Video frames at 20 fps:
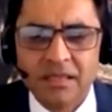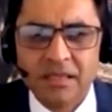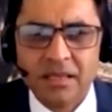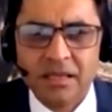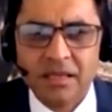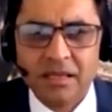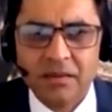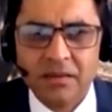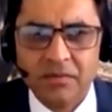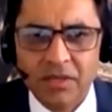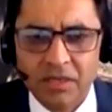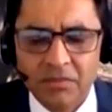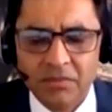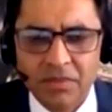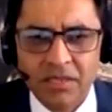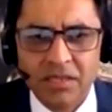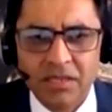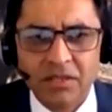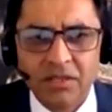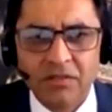and
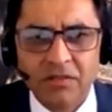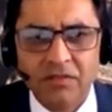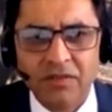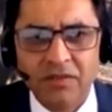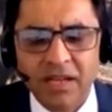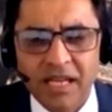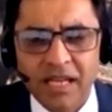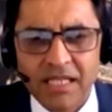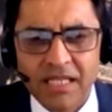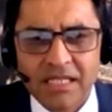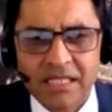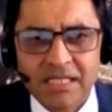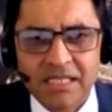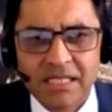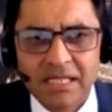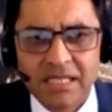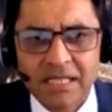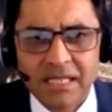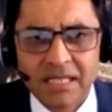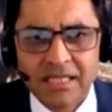availability of flats
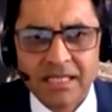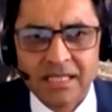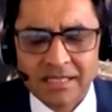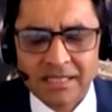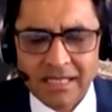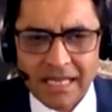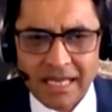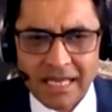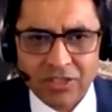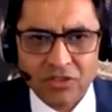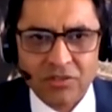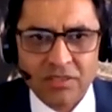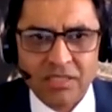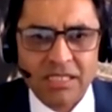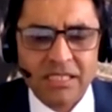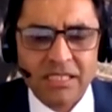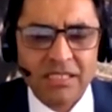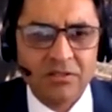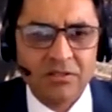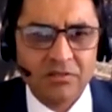is
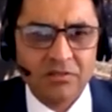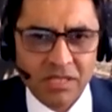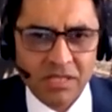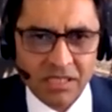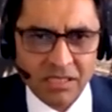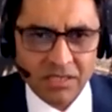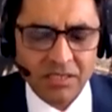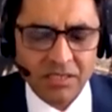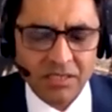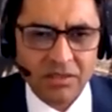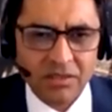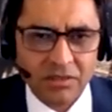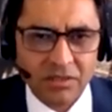actually increased.